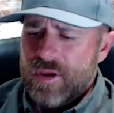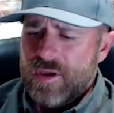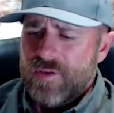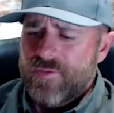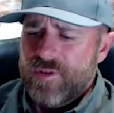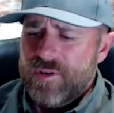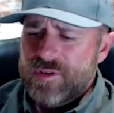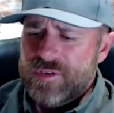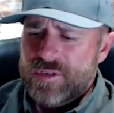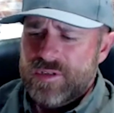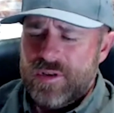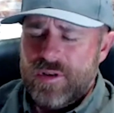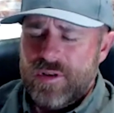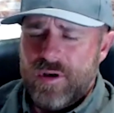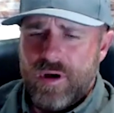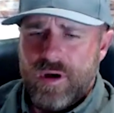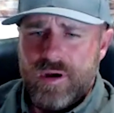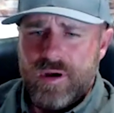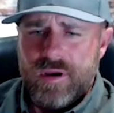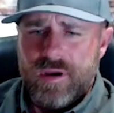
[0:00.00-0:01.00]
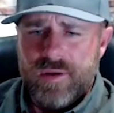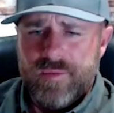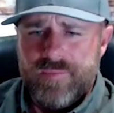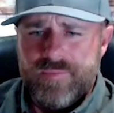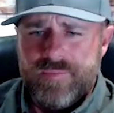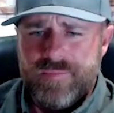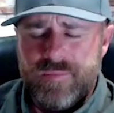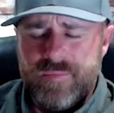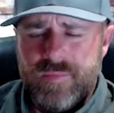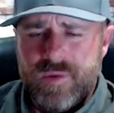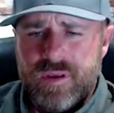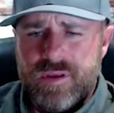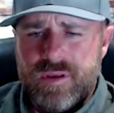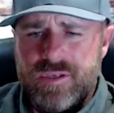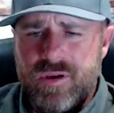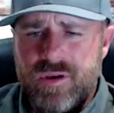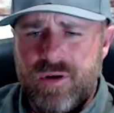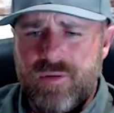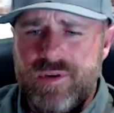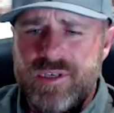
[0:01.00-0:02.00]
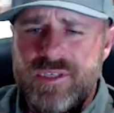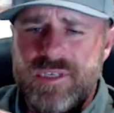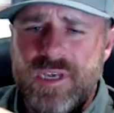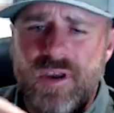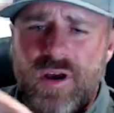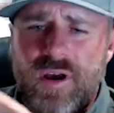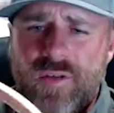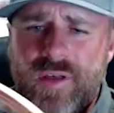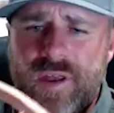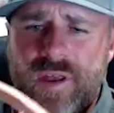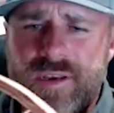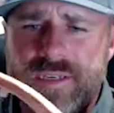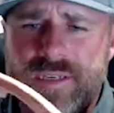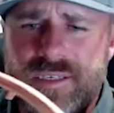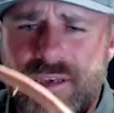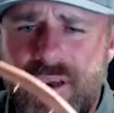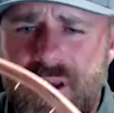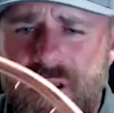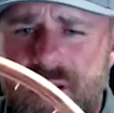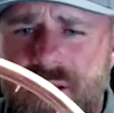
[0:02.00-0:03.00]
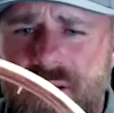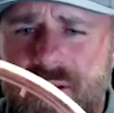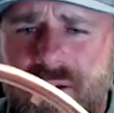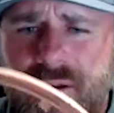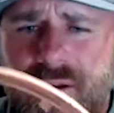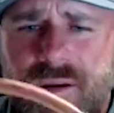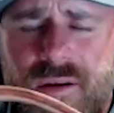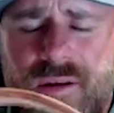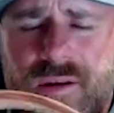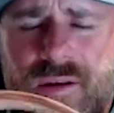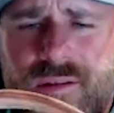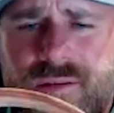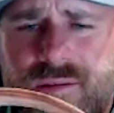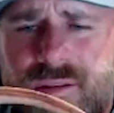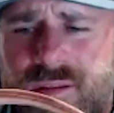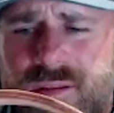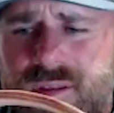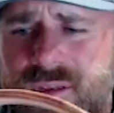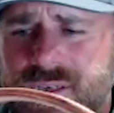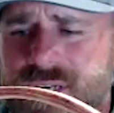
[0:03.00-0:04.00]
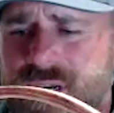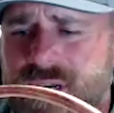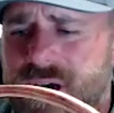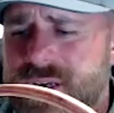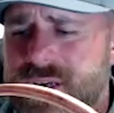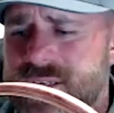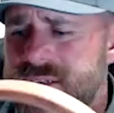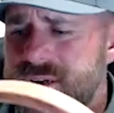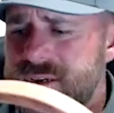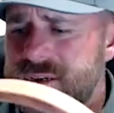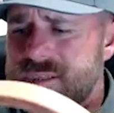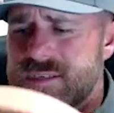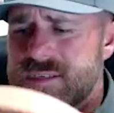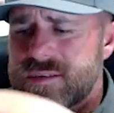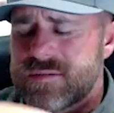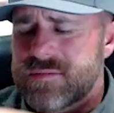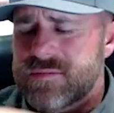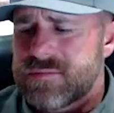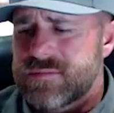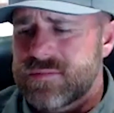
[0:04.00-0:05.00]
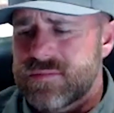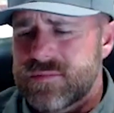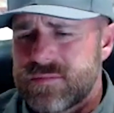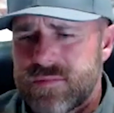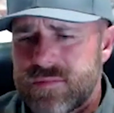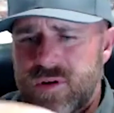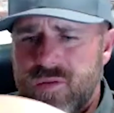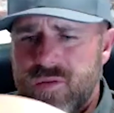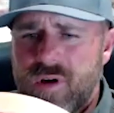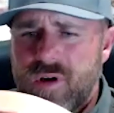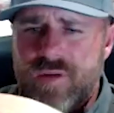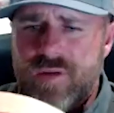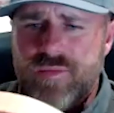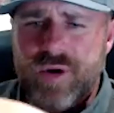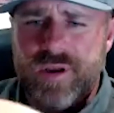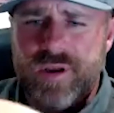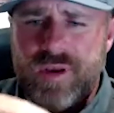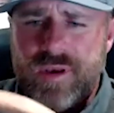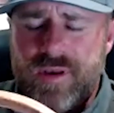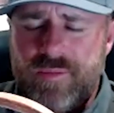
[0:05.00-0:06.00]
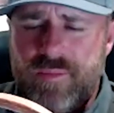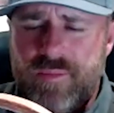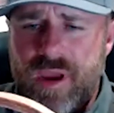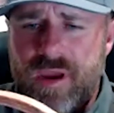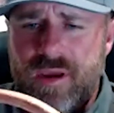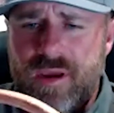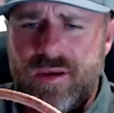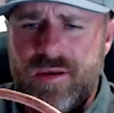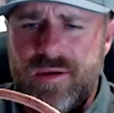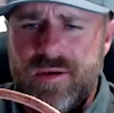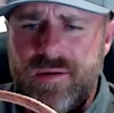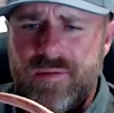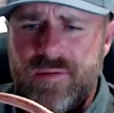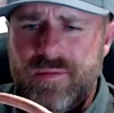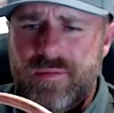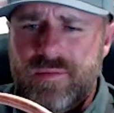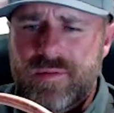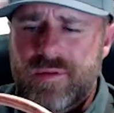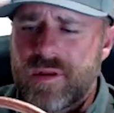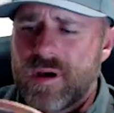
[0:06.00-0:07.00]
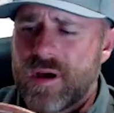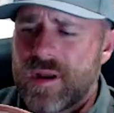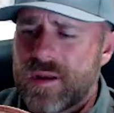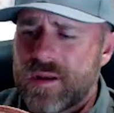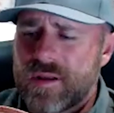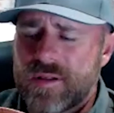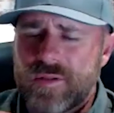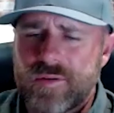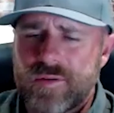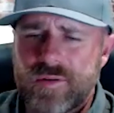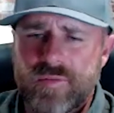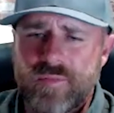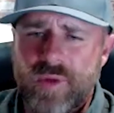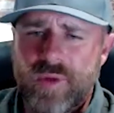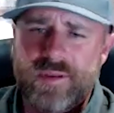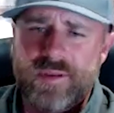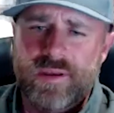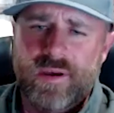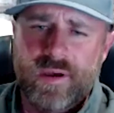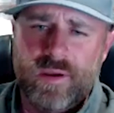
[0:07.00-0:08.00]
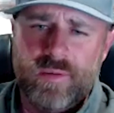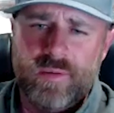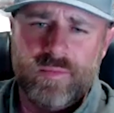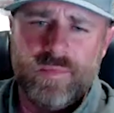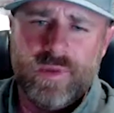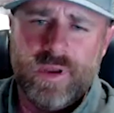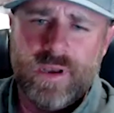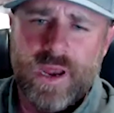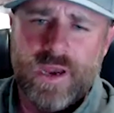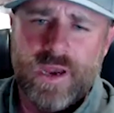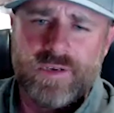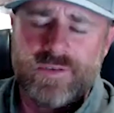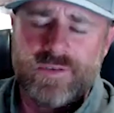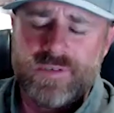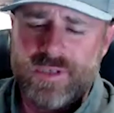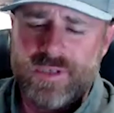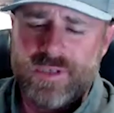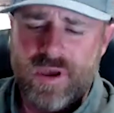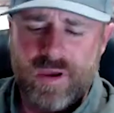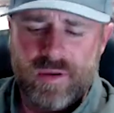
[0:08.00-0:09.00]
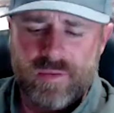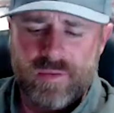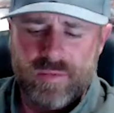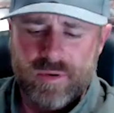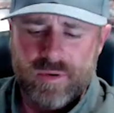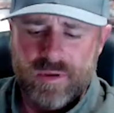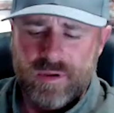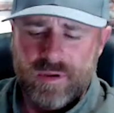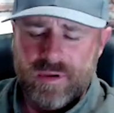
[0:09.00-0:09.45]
confusing the dog. So we say all that to say that this costs us a lot of money to make, not including my time and Ashley's time.